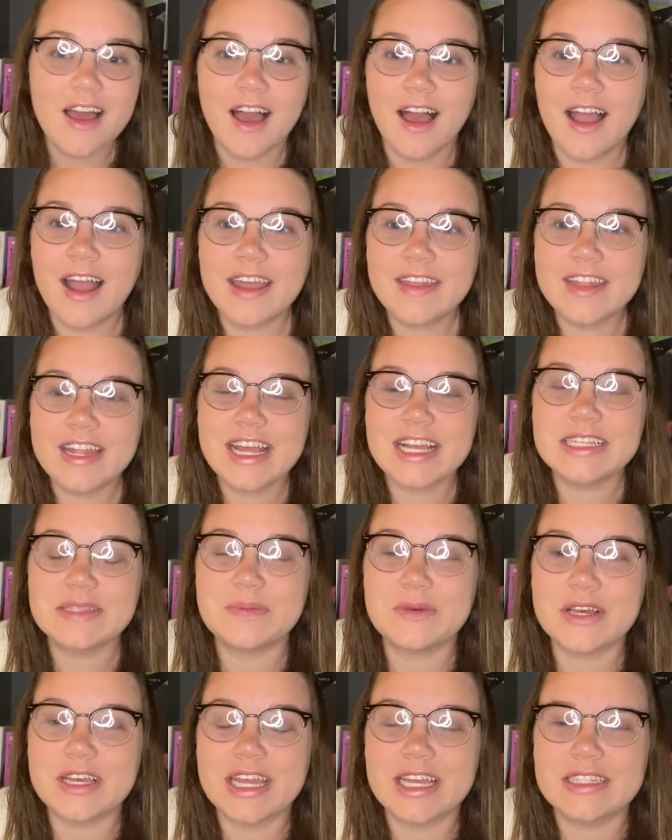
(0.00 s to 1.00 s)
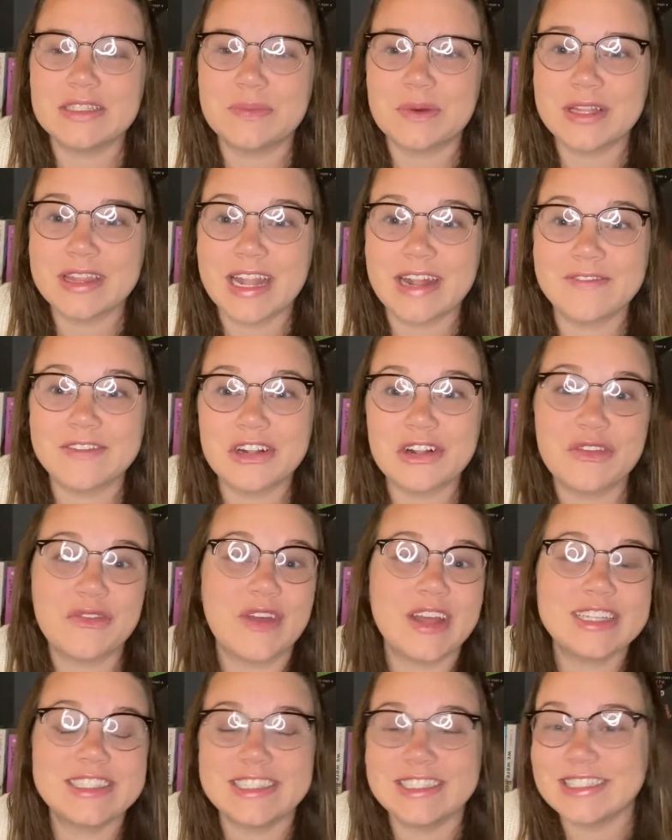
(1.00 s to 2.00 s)
All right, the next book is a book that I've literally
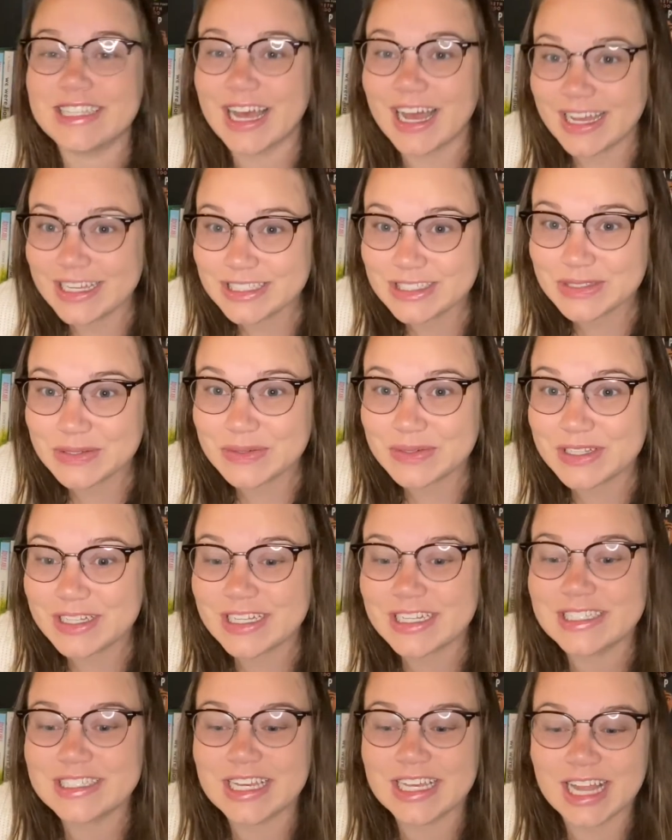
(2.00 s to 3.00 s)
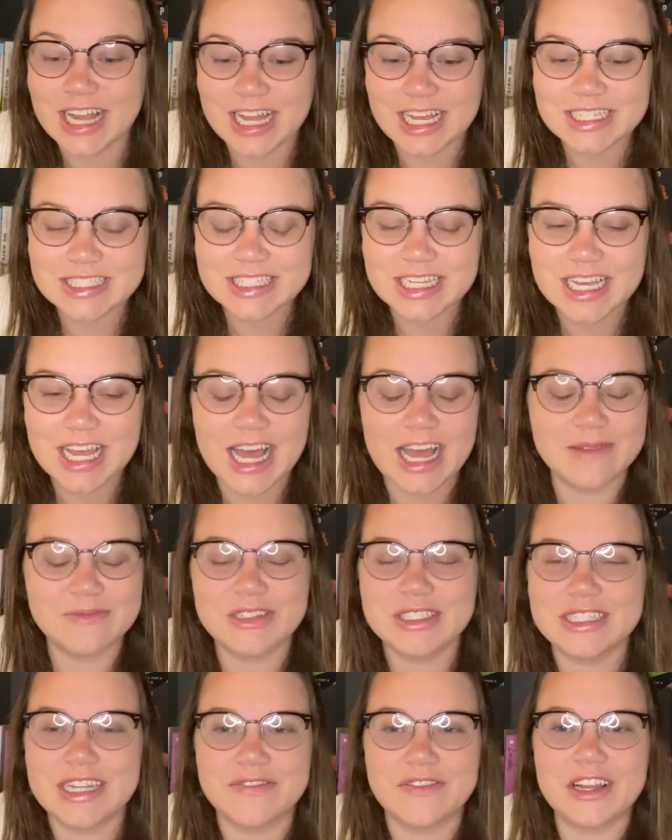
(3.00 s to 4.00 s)
had since high school. It is a classic. I'm
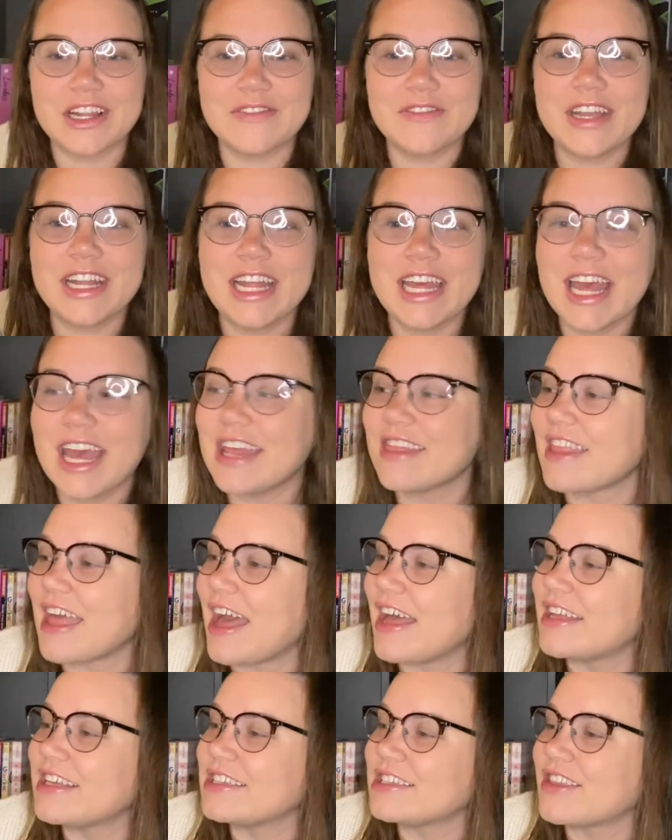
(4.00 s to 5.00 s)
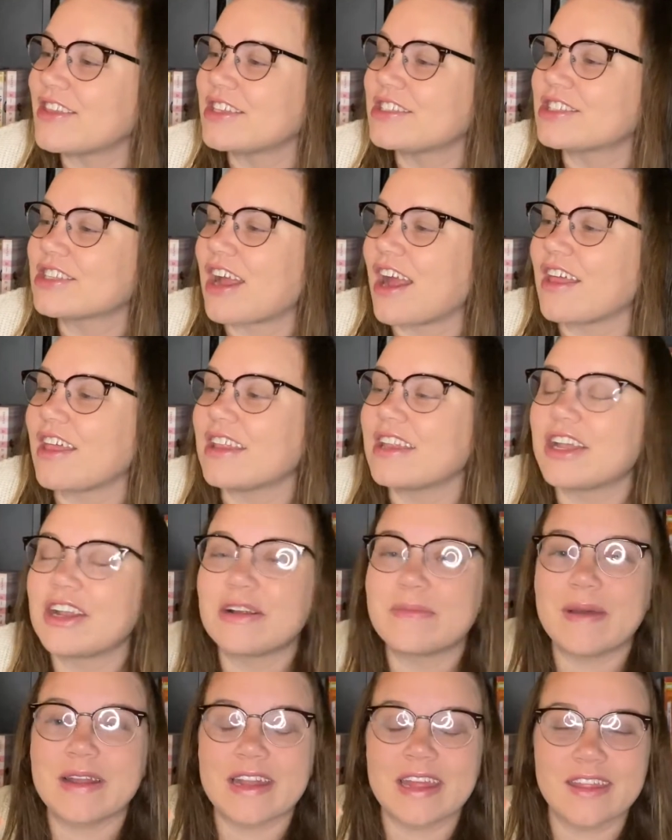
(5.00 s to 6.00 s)
just never going to read it, and that is The Scarlet Letter
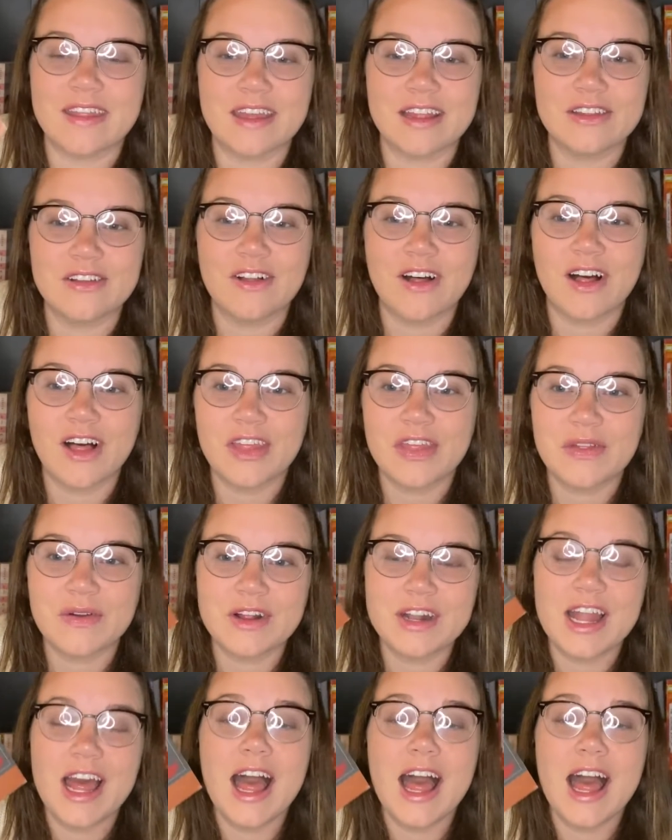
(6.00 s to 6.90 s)
by Nathaniel Hawthorne.